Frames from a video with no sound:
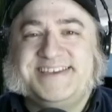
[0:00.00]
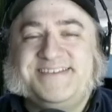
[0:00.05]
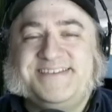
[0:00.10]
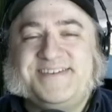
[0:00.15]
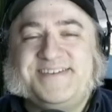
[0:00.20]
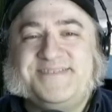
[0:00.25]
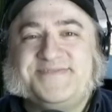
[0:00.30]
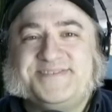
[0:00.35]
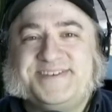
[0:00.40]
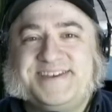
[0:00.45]
See,
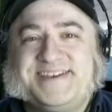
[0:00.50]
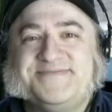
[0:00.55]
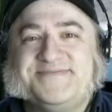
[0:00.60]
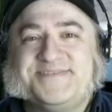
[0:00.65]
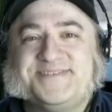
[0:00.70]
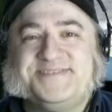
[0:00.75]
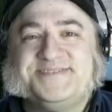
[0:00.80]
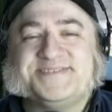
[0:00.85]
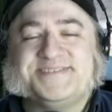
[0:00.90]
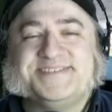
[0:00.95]
if there,
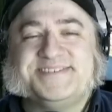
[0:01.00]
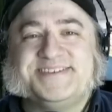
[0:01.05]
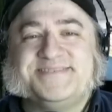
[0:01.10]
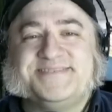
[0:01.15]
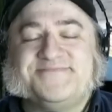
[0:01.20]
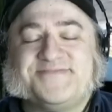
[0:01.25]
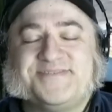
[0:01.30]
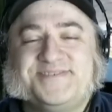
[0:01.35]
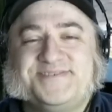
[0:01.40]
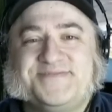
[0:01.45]
if there's
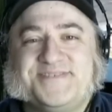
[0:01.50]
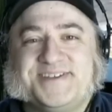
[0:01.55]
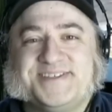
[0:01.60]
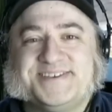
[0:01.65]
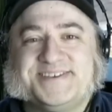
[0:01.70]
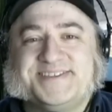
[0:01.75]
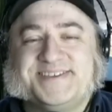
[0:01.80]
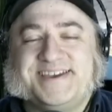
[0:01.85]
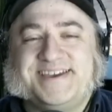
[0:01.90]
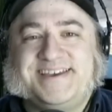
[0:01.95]
first of all,
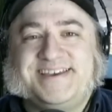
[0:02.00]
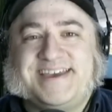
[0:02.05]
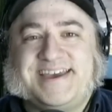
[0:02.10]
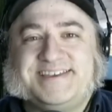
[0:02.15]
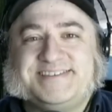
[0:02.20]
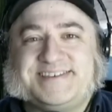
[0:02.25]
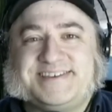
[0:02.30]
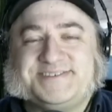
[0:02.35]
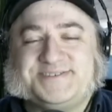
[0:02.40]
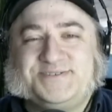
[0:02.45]
the, the,
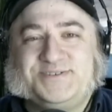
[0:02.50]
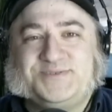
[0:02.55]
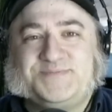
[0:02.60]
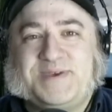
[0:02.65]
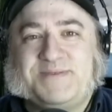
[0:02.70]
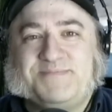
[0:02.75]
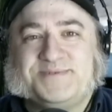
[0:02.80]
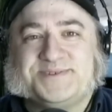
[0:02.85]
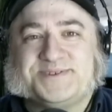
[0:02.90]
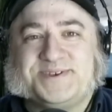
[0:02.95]
as as
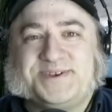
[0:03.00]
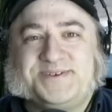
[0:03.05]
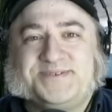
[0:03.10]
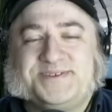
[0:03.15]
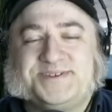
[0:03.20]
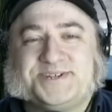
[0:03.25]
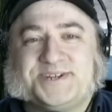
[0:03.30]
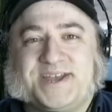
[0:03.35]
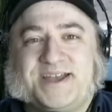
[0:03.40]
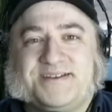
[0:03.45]
newspapers
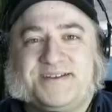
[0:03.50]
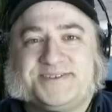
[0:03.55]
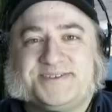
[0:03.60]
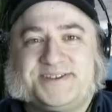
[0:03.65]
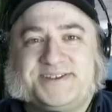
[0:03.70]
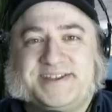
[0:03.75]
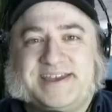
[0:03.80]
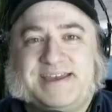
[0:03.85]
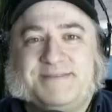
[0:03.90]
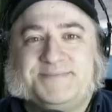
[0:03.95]
go, the Chicago
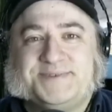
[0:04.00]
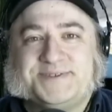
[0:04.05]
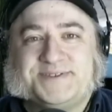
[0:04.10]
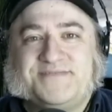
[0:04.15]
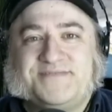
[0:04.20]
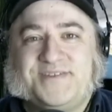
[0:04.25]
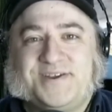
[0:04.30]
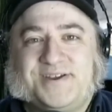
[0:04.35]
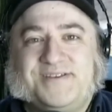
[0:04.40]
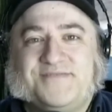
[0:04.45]
Sun Times is
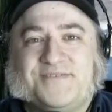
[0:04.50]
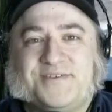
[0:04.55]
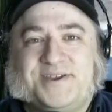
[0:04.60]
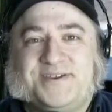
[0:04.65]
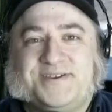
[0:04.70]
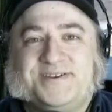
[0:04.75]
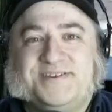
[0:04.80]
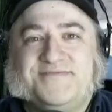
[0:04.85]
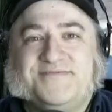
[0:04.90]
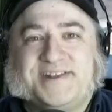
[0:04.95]
in very
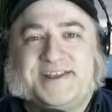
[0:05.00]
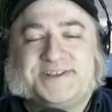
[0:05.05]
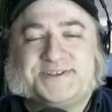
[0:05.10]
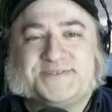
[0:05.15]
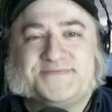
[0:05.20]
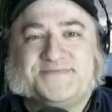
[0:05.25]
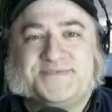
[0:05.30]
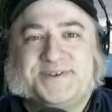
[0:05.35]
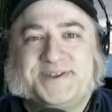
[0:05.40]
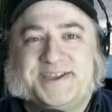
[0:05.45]
very good
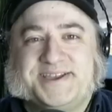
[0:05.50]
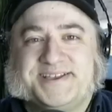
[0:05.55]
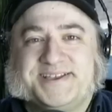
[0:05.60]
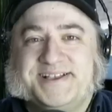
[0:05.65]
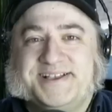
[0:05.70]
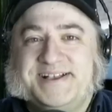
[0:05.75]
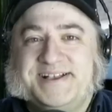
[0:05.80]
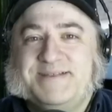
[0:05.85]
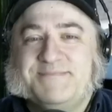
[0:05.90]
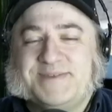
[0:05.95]
financial footing.
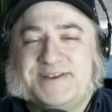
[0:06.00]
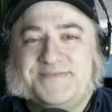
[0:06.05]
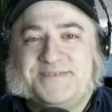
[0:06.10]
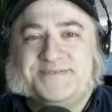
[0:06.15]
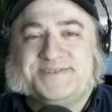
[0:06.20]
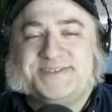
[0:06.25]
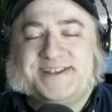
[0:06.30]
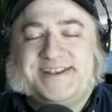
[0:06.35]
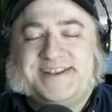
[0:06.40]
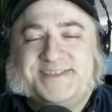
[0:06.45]
But if
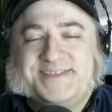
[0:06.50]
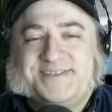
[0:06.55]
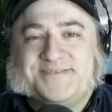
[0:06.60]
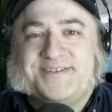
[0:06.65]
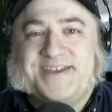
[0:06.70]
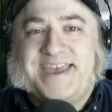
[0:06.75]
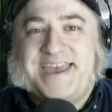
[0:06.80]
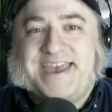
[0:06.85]
there's another